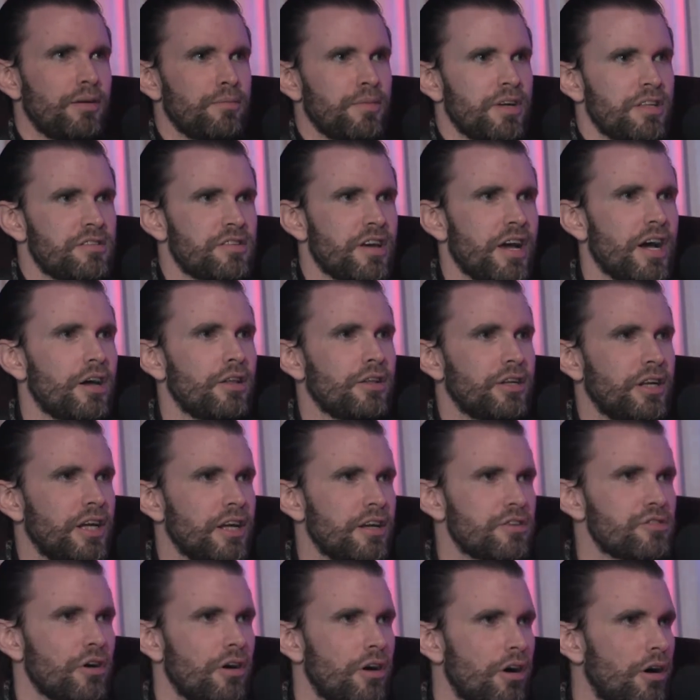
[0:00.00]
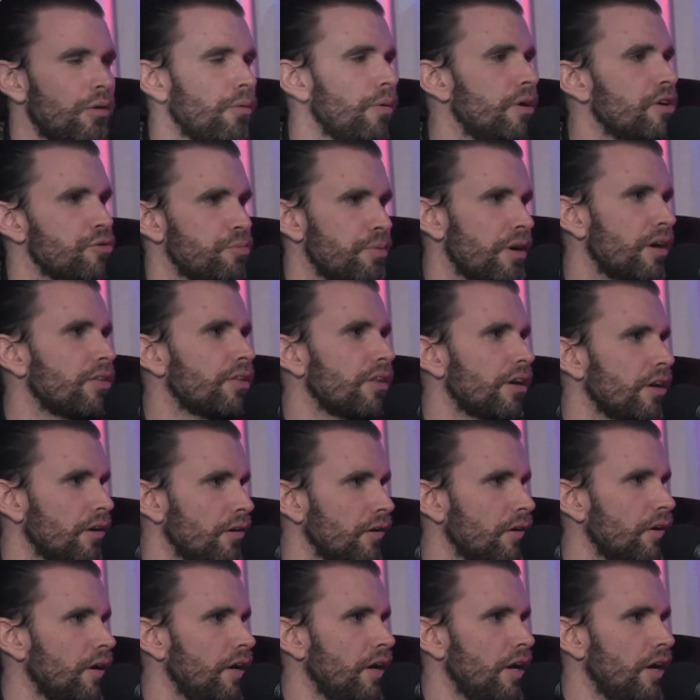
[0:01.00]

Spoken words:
mentality has always been there,